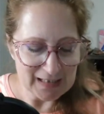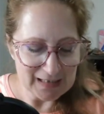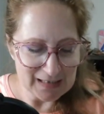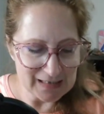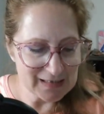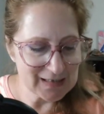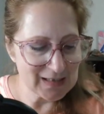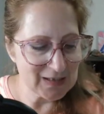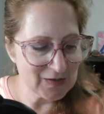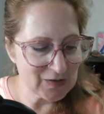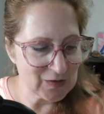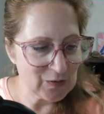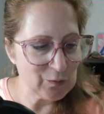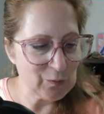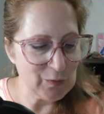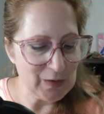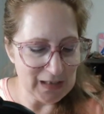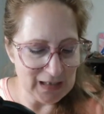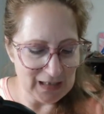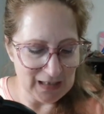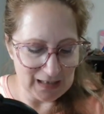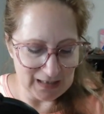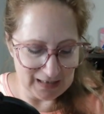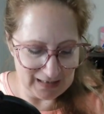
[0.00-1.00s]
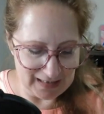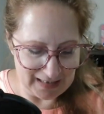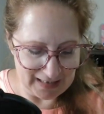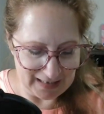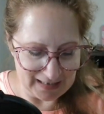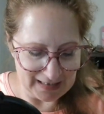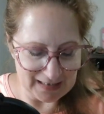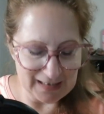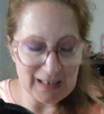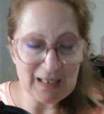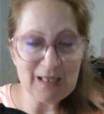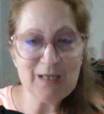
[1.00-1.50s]
This is the week
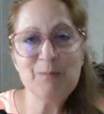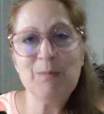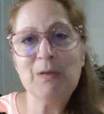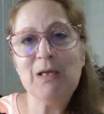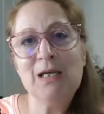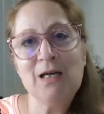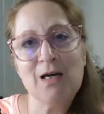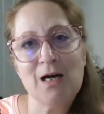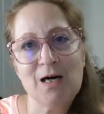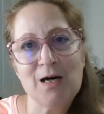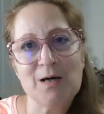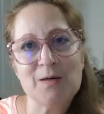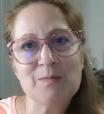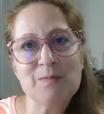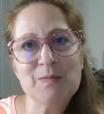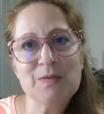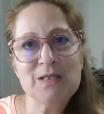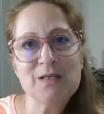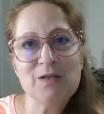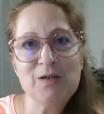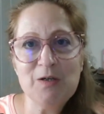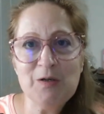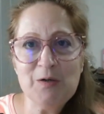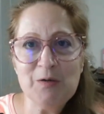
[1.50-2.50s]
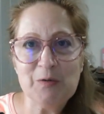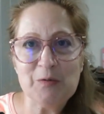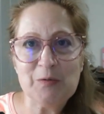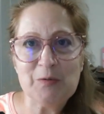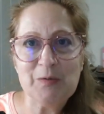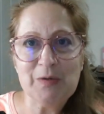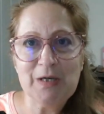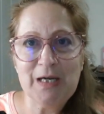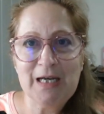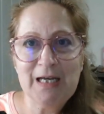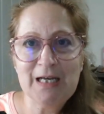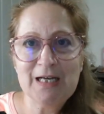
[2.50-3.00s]
that it becomes new.
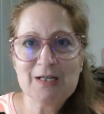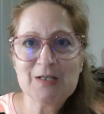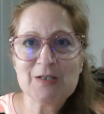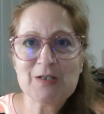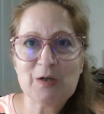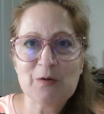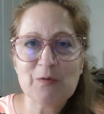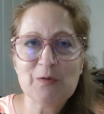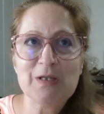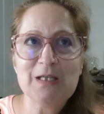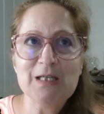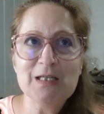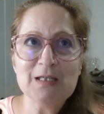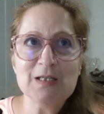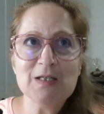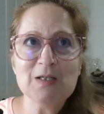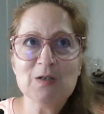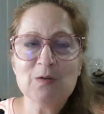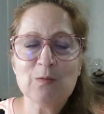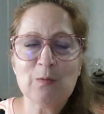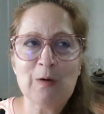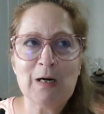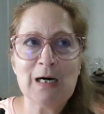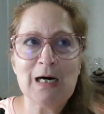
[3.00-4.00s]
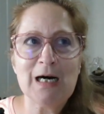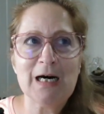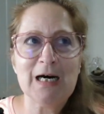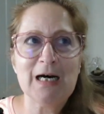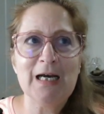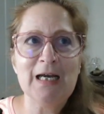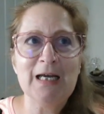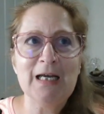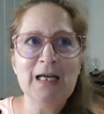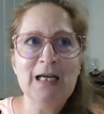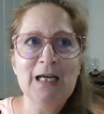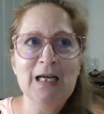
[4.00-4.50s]
So this is
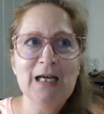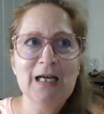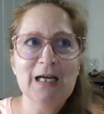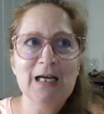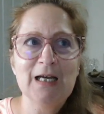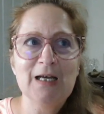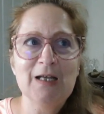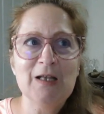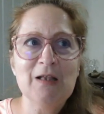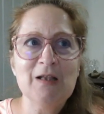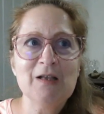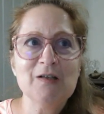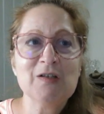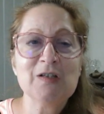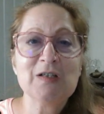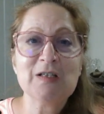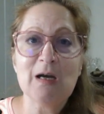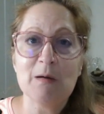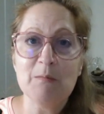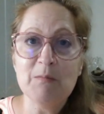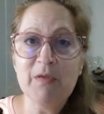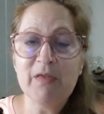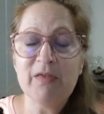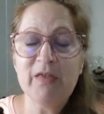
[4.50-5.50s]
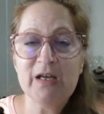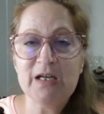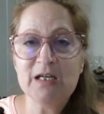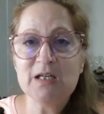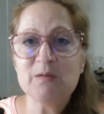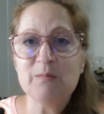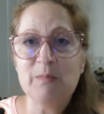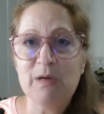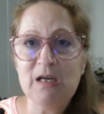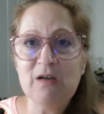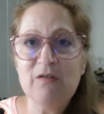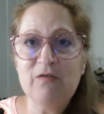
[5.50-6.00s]
why some
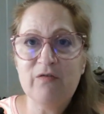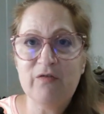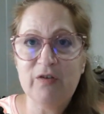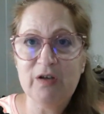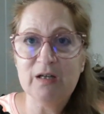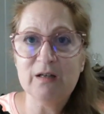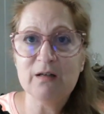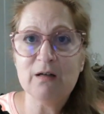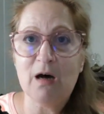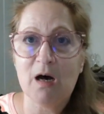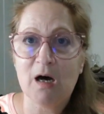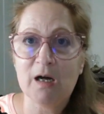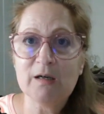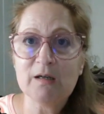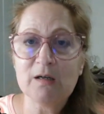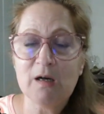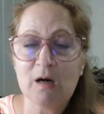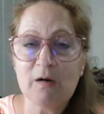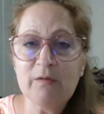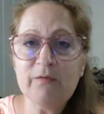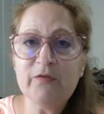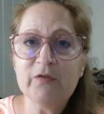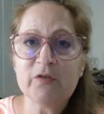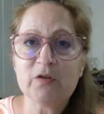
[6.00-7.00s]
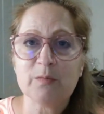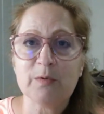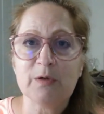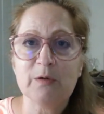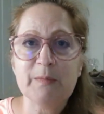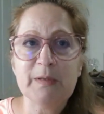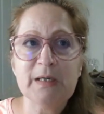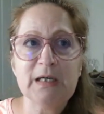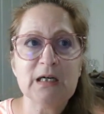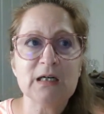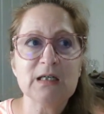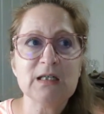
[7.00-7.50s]
things may feel uncomfortable,
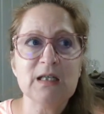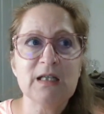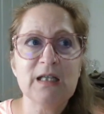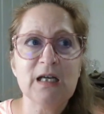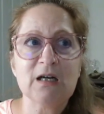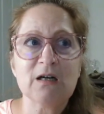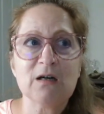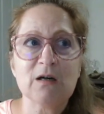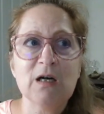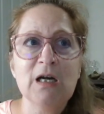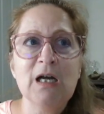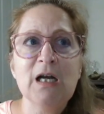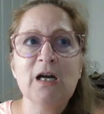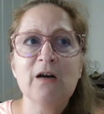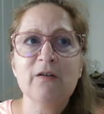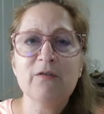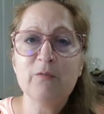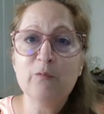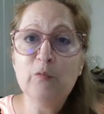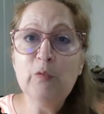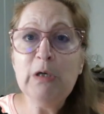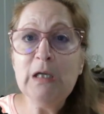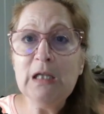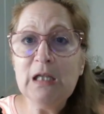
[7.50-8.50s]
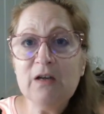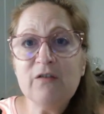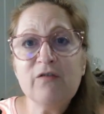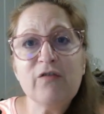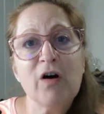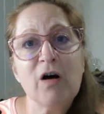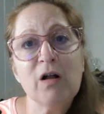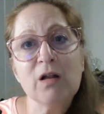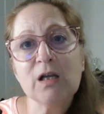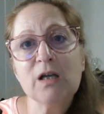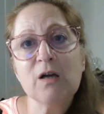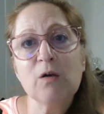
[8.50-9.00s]
because they're really
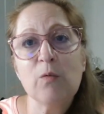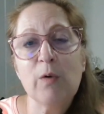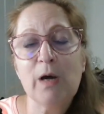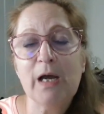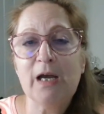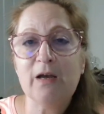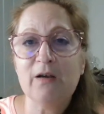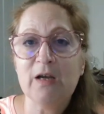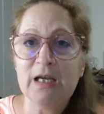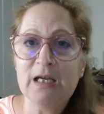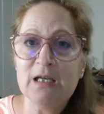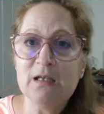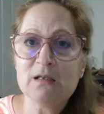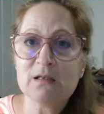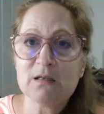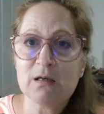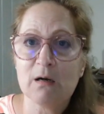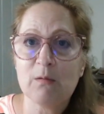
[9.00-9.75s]
falling away in